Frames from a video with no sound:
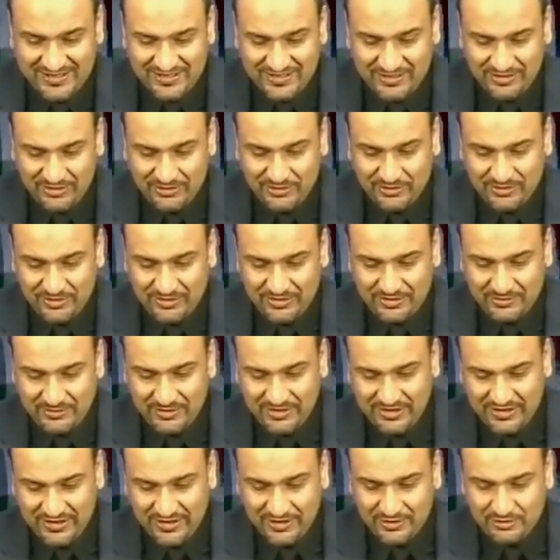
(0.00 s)
Chilo, are we
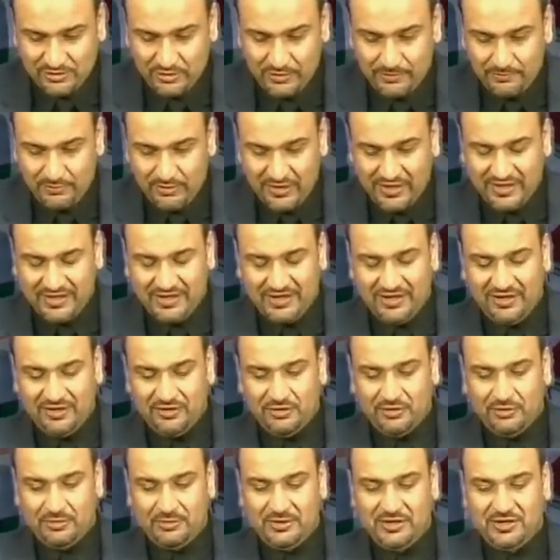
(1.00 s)
going to go to a break now,
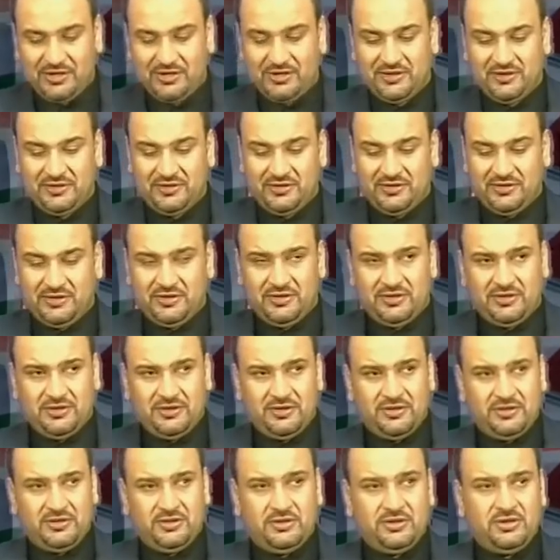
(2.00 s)
or are we going
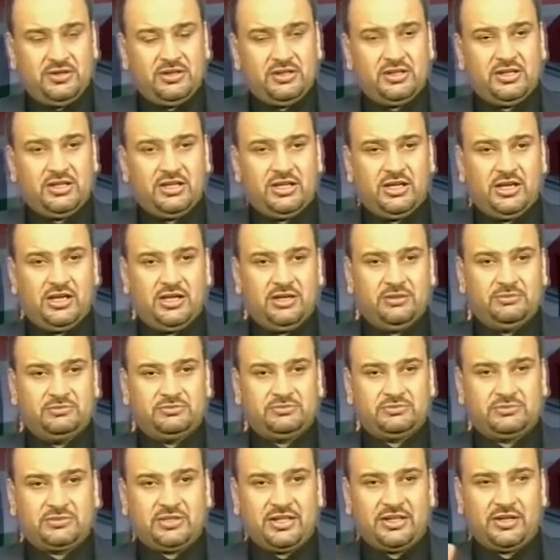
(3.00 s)
to
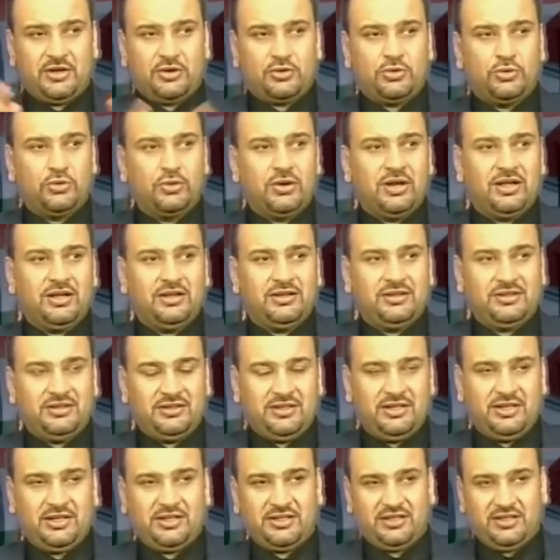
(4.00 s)
take a caller?
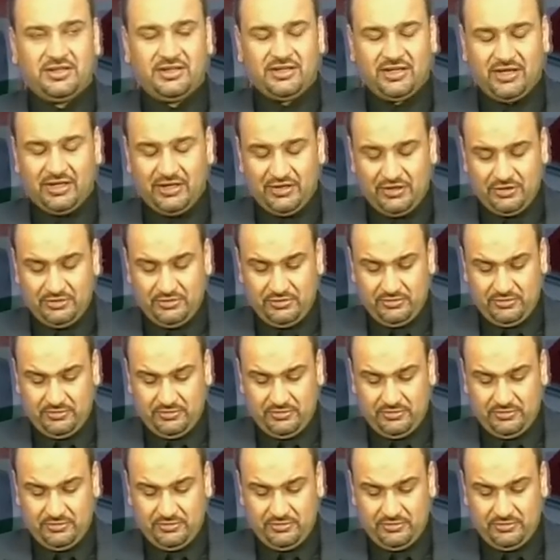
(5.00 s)
Hello?